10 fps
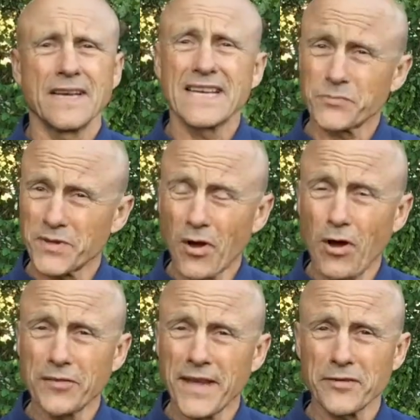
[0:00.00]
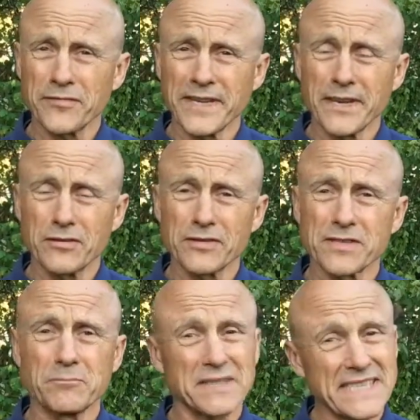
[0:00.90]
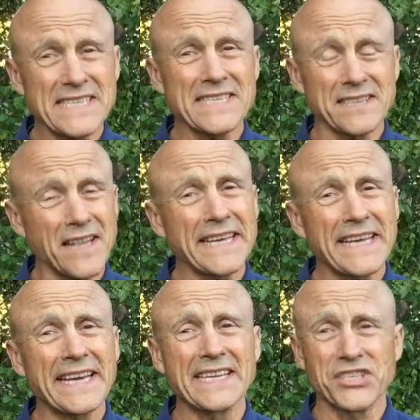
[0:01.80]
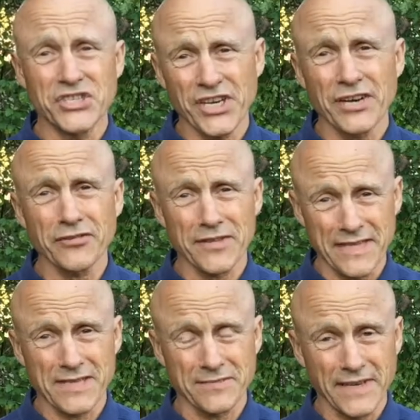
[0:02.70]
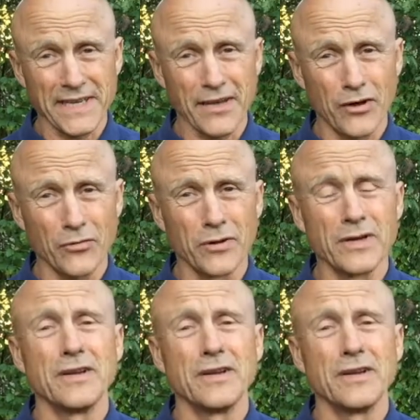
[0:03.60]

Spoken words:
As with all the other videos, please like and share this video